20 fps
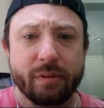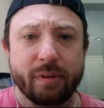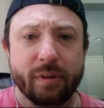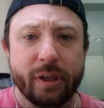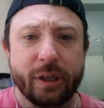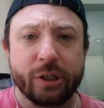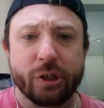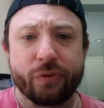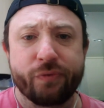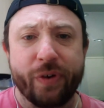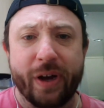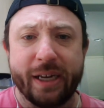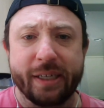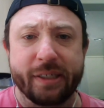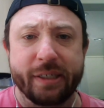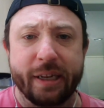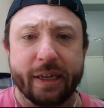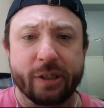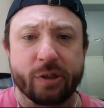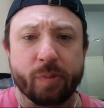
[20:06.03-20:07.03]
He just
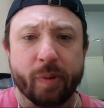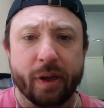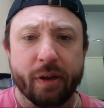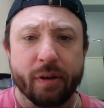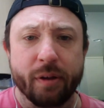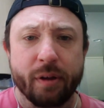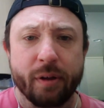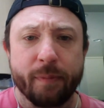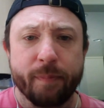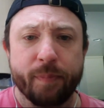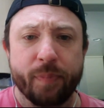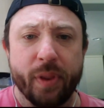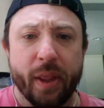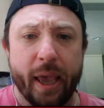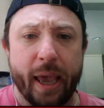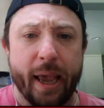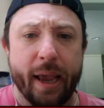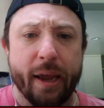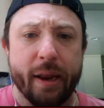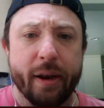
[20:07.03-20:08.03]
fascinates me.
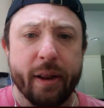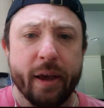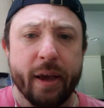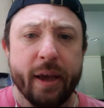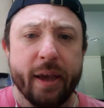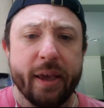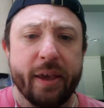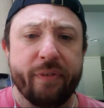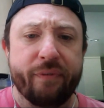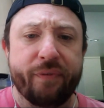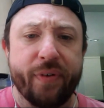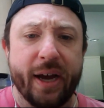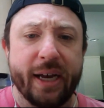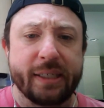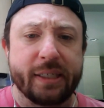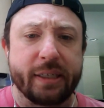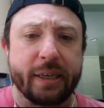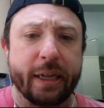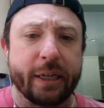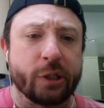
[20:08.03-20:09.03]
And he
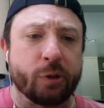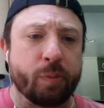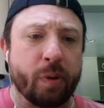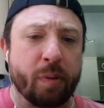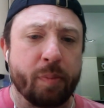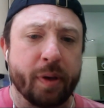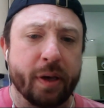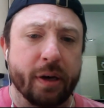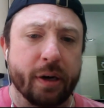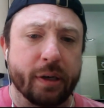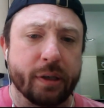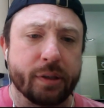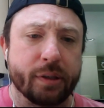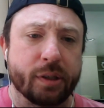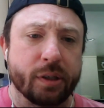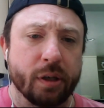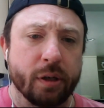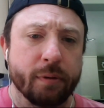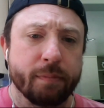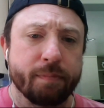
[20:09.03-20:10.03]
fascinates me because